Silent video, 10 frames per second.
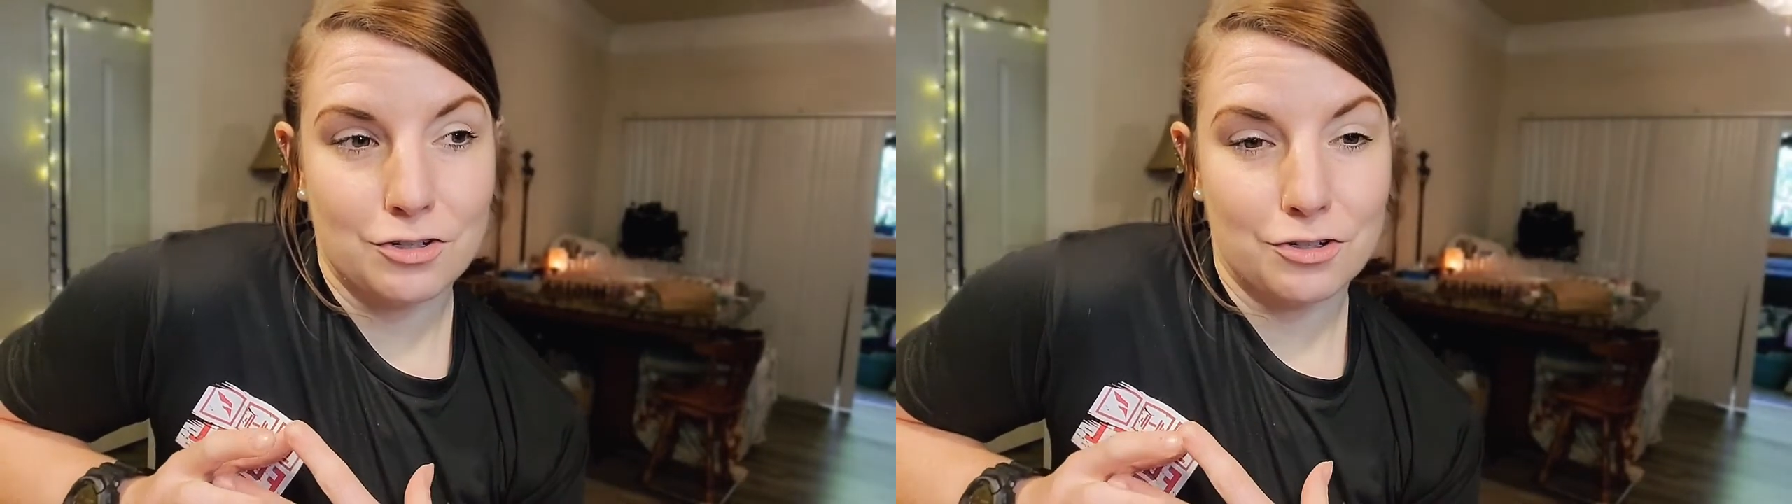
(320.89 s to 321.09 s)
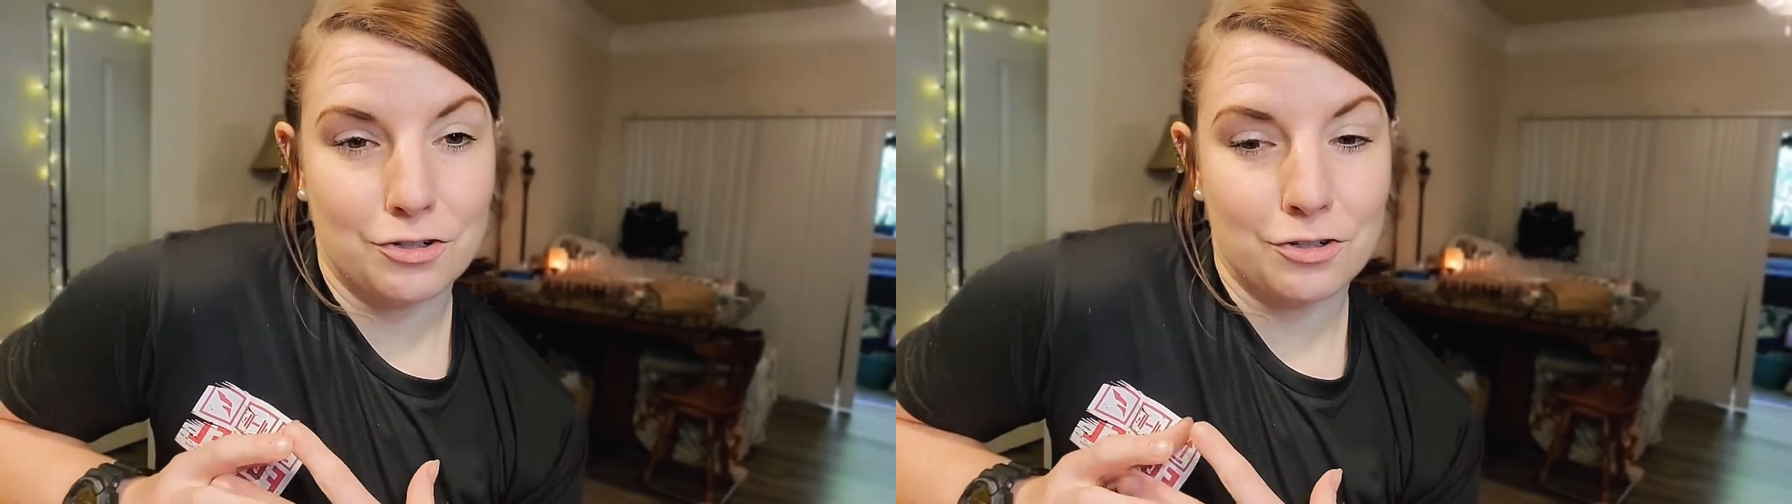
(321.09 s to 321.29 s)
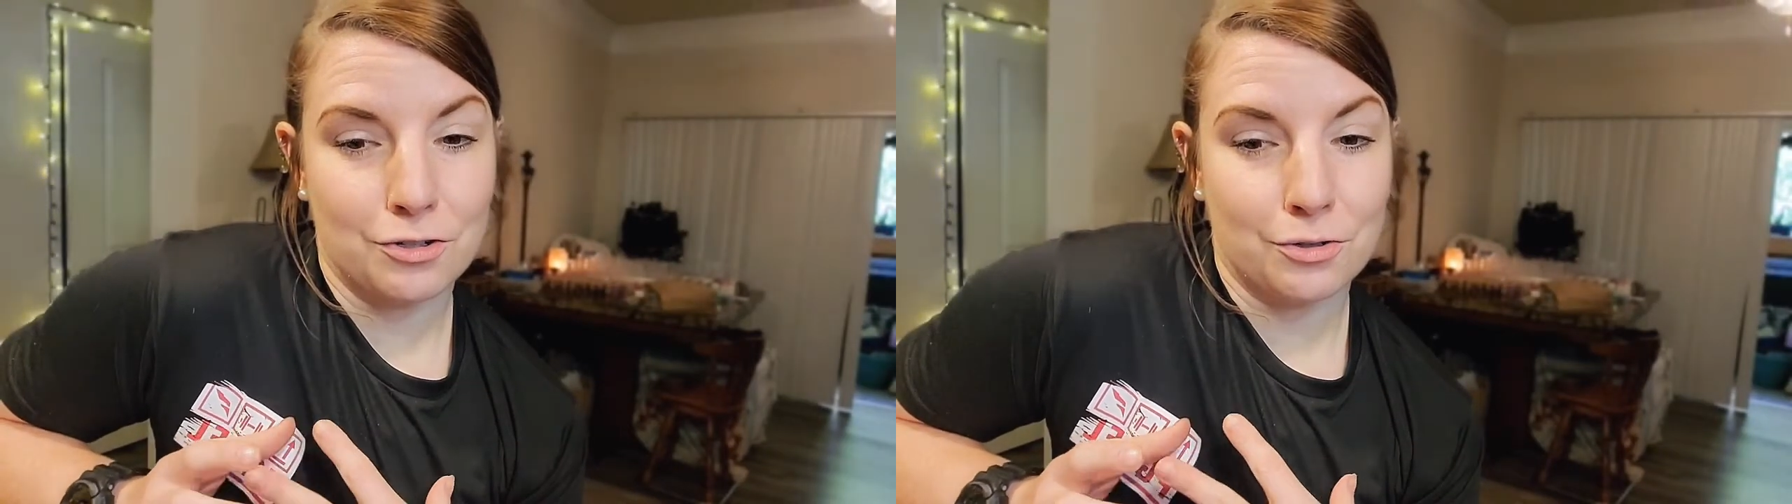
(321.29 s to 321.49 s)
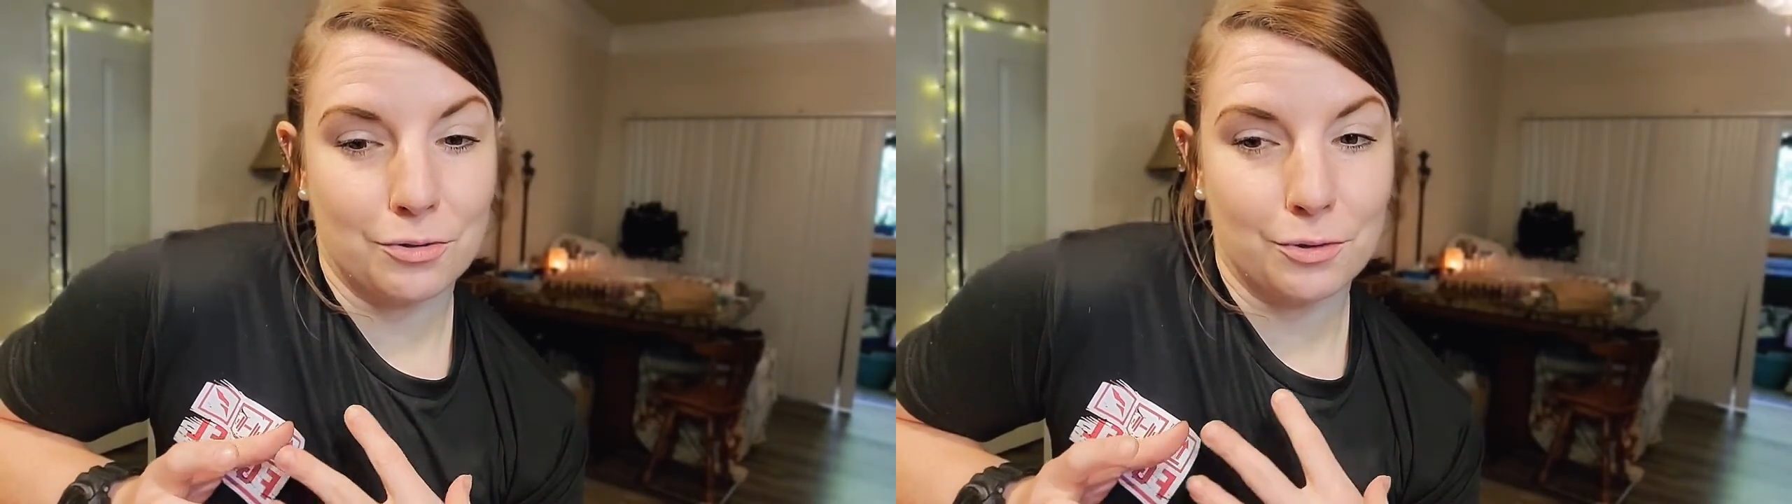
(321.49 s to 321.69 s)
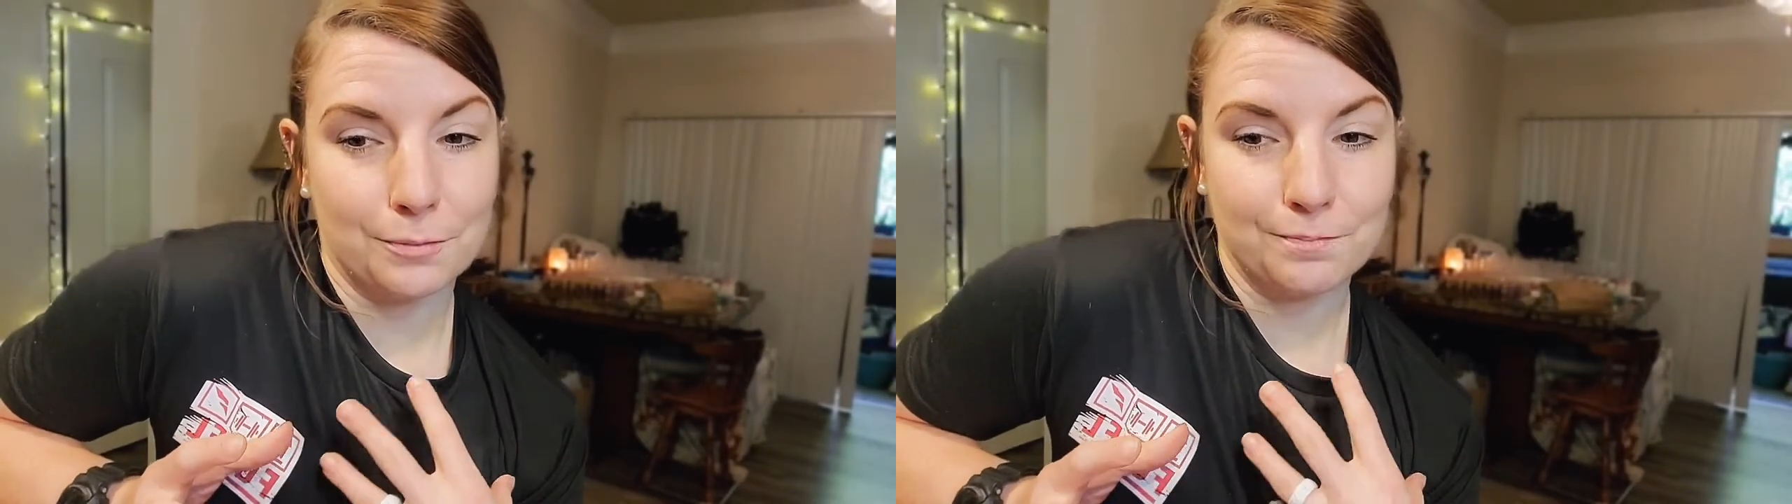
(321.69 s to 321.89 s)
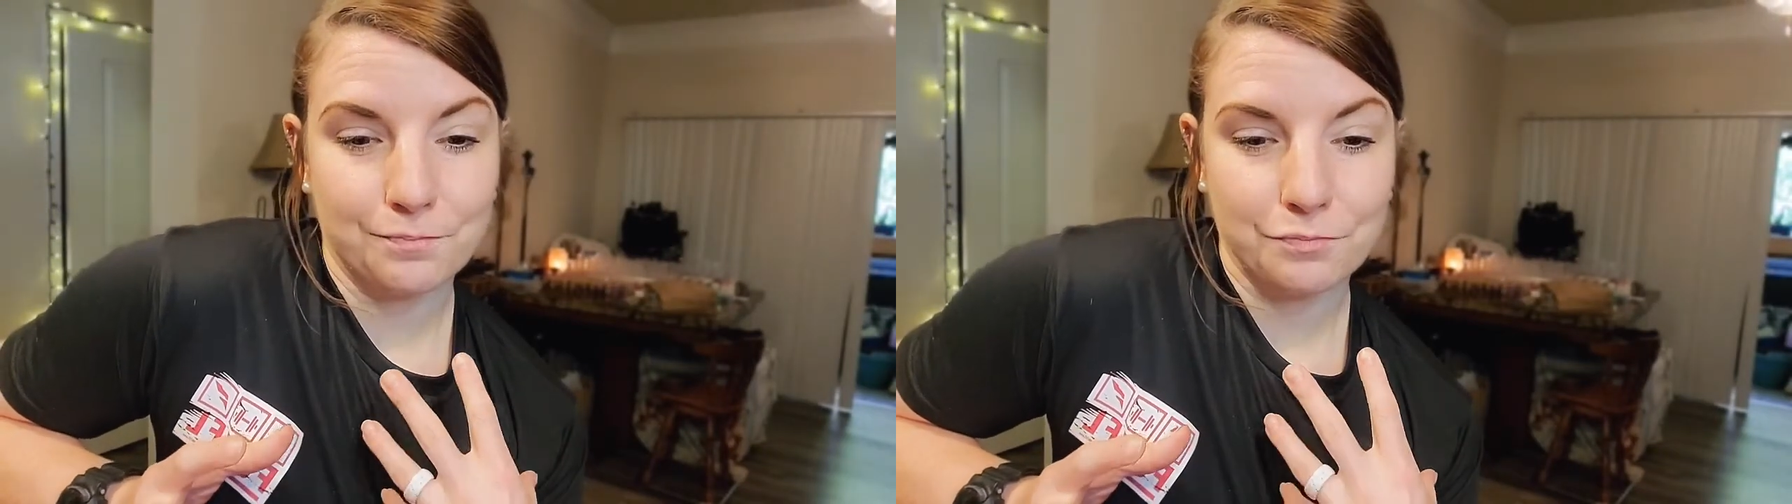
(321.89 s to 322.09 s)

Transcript: to